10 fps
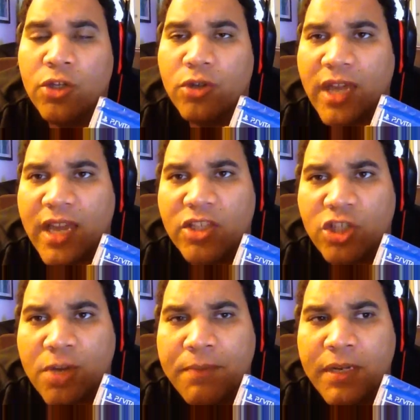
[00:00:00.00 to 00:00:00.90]
You can't
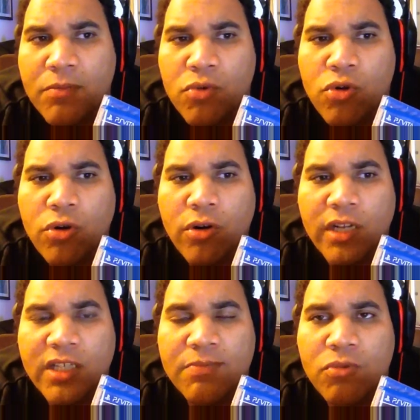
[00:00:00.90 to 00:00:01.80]
jump anymore.
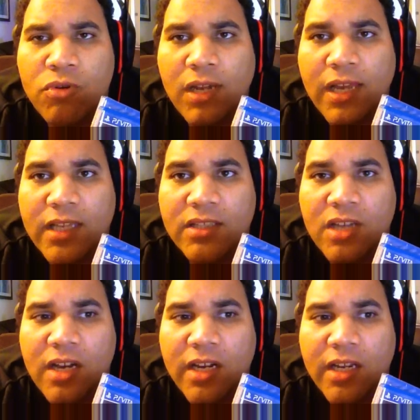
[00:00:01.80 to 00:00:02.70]
It's more like
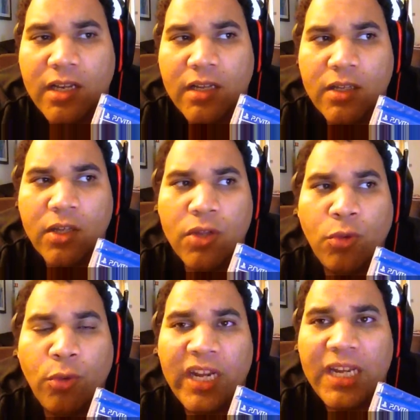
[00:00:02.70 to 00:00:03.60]
Sonic
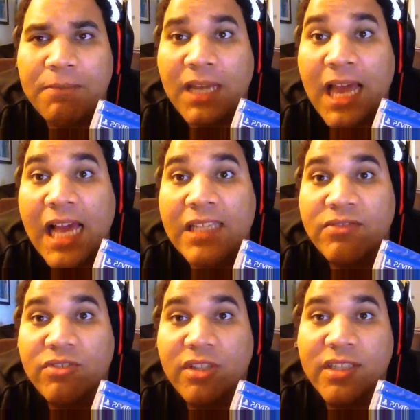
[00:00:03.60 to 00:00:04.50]
3D Blast
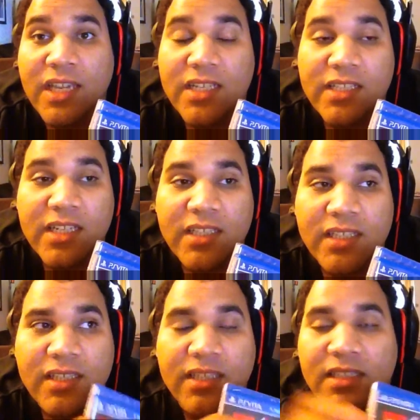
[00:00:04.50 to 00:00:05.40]
for the Sega
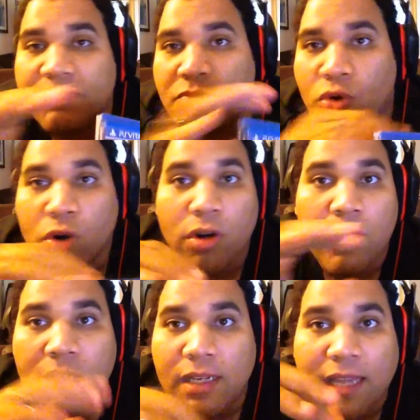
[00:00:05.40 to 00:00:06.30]
Genesis. It's more
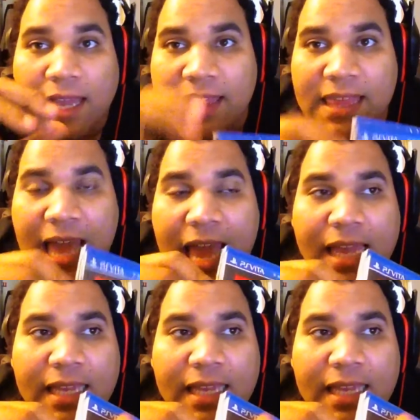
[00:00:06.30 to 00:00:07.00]
like that.